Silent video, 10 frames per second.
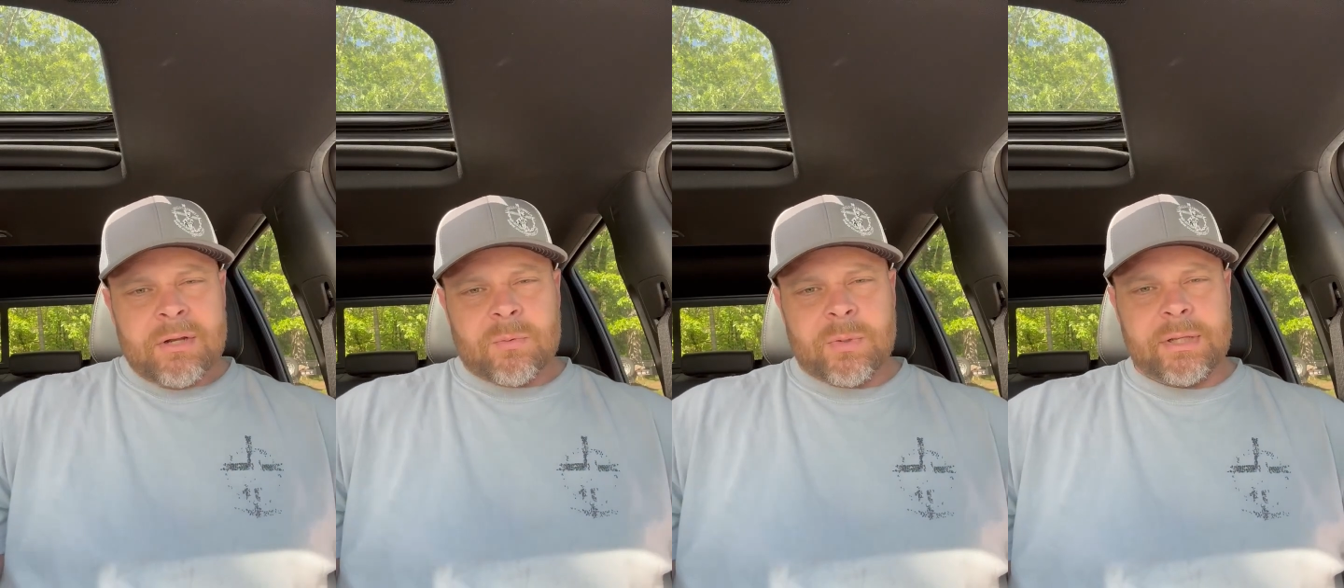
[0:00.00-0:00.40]

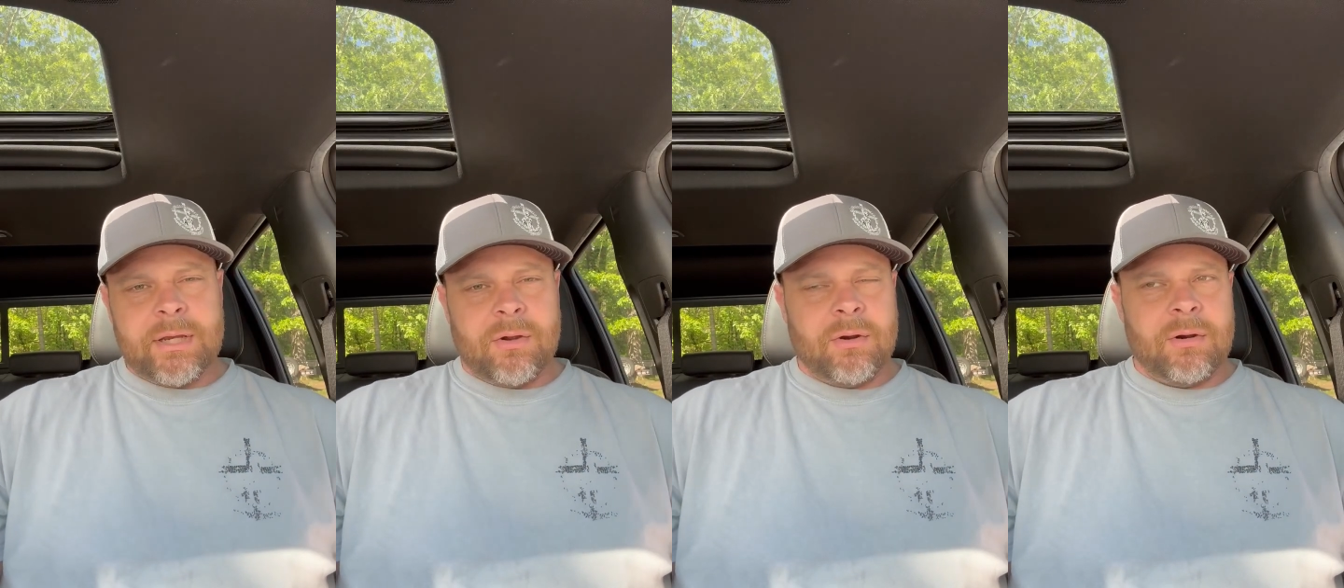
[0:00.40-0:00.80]
really
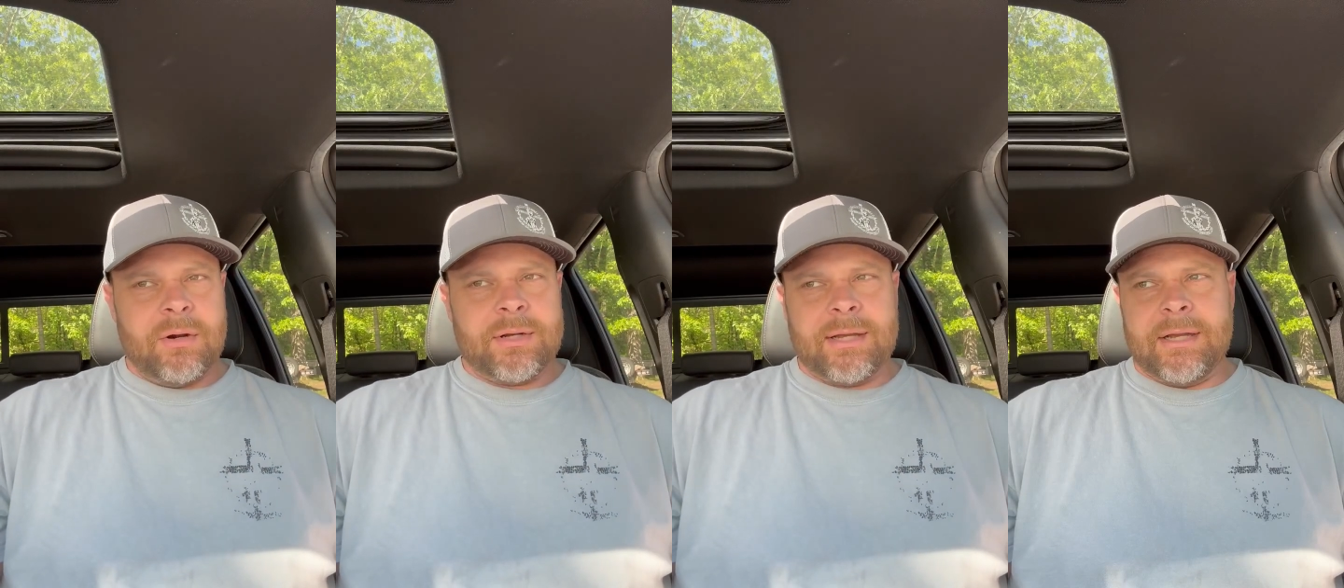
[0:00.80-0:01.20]

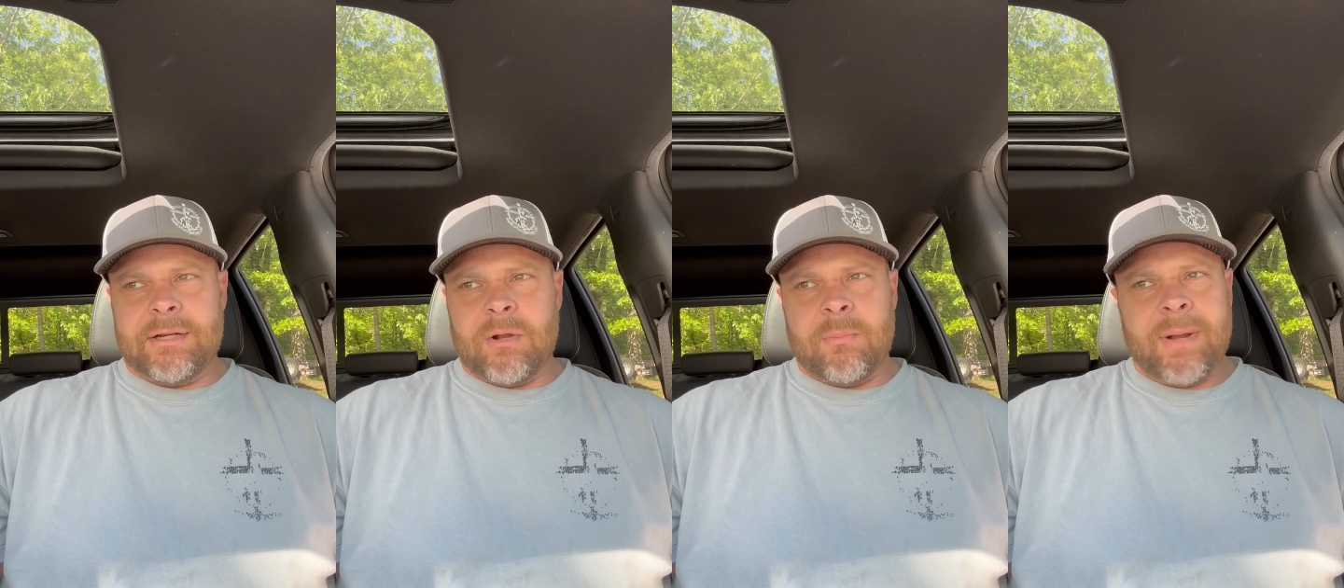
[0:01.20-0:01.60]
hard,
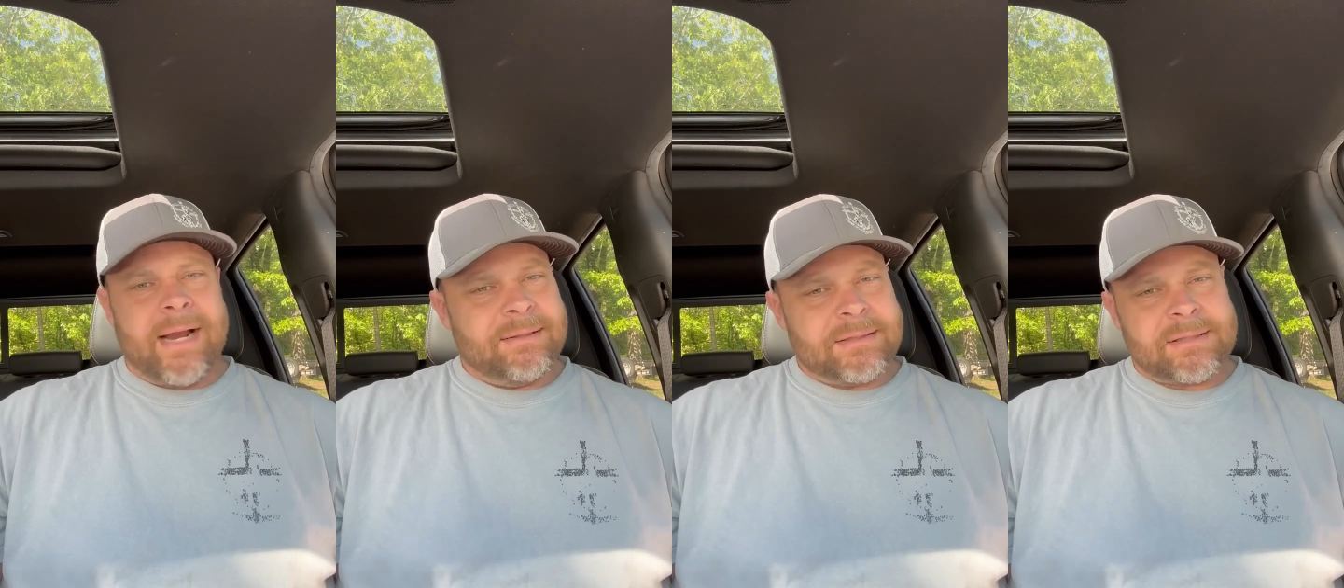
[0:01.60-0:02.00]
no
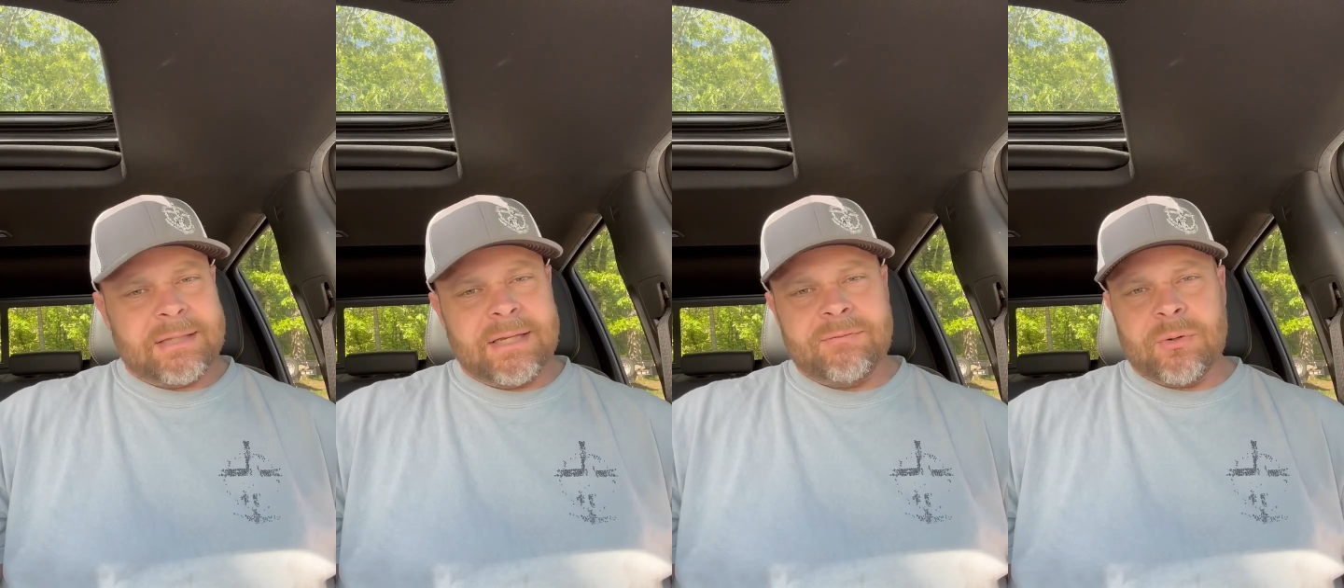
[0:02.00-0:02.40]
biting the
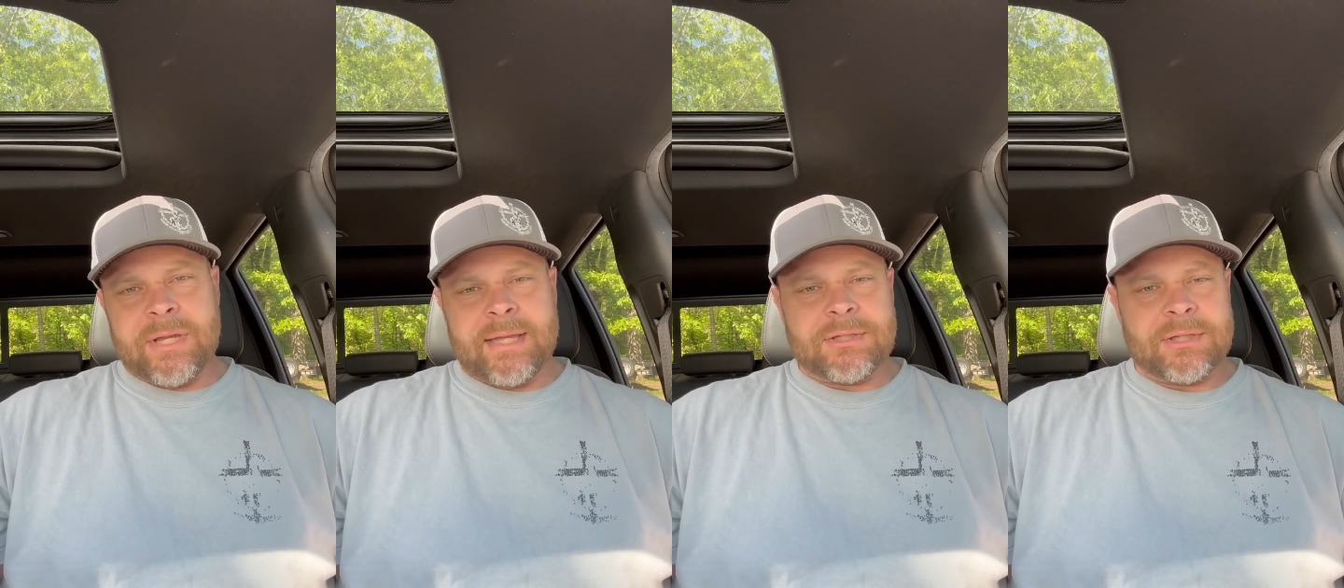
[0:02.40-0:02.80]
sleeve, no
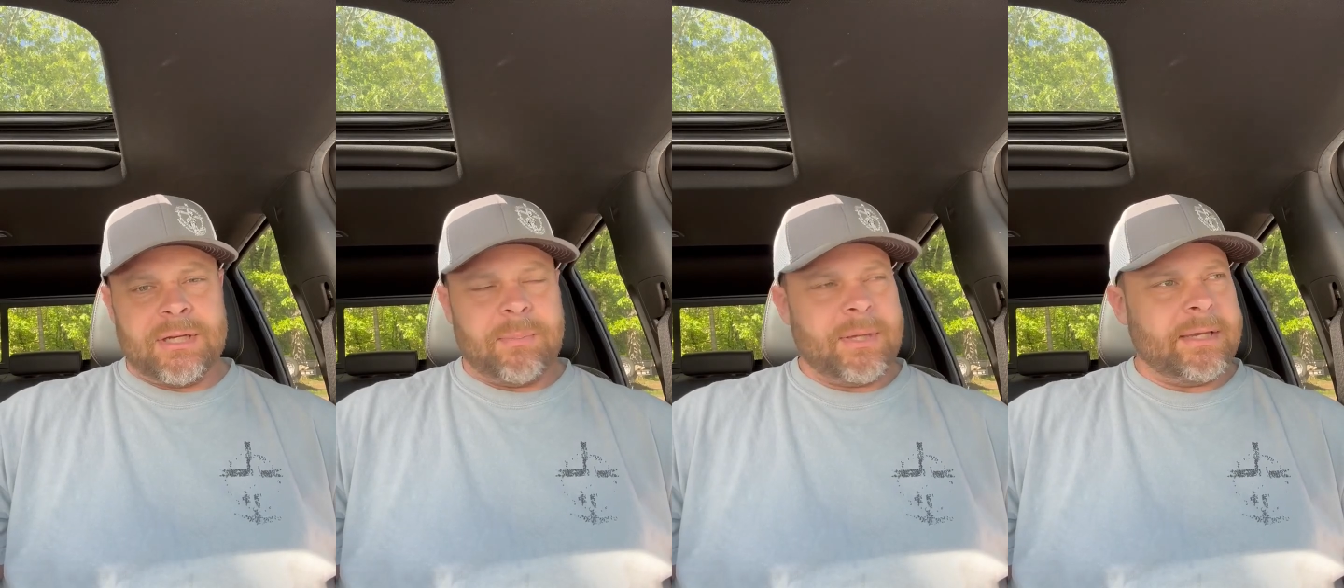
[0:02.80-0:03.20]
catching
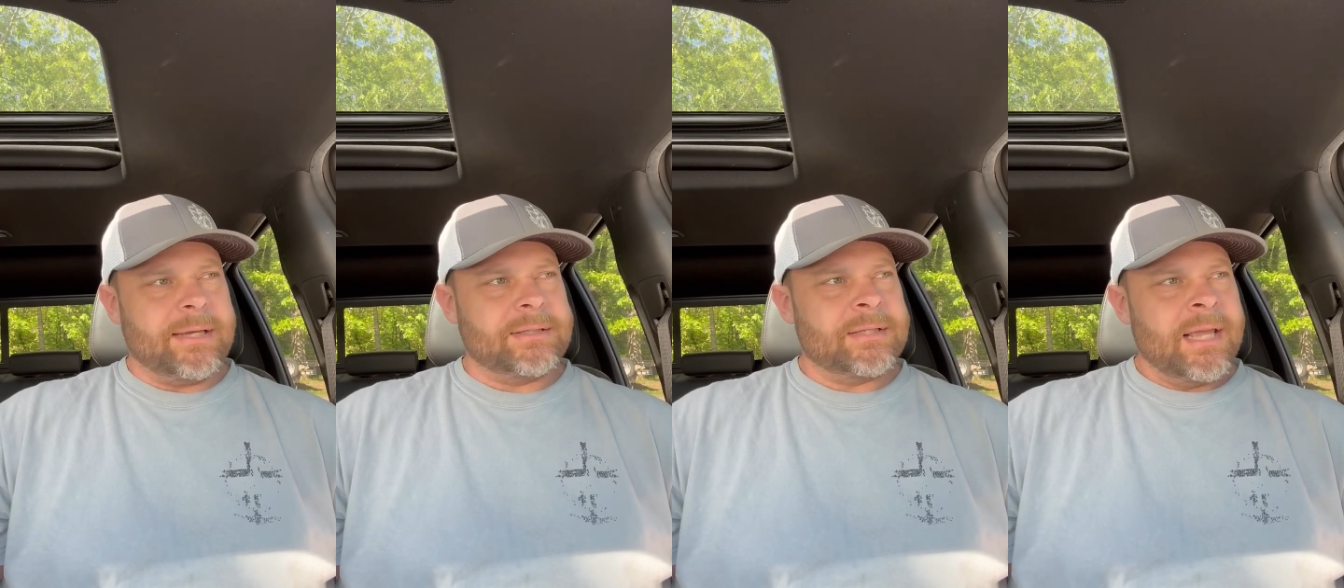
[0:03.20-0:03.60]
any
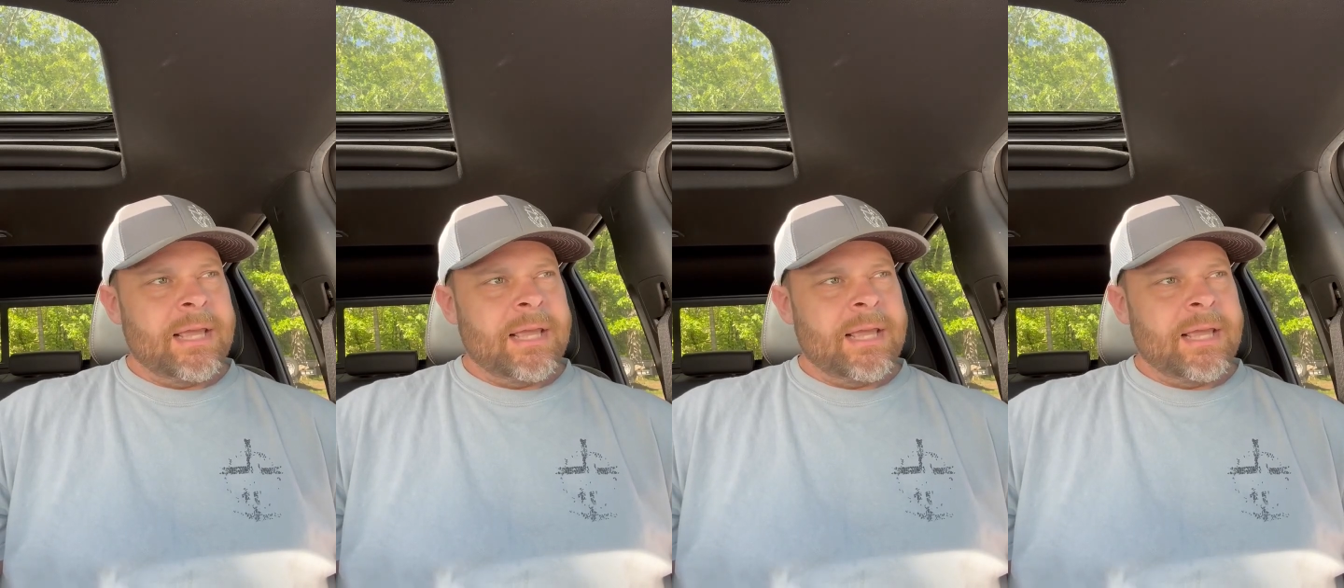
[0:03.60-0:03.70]
pigs,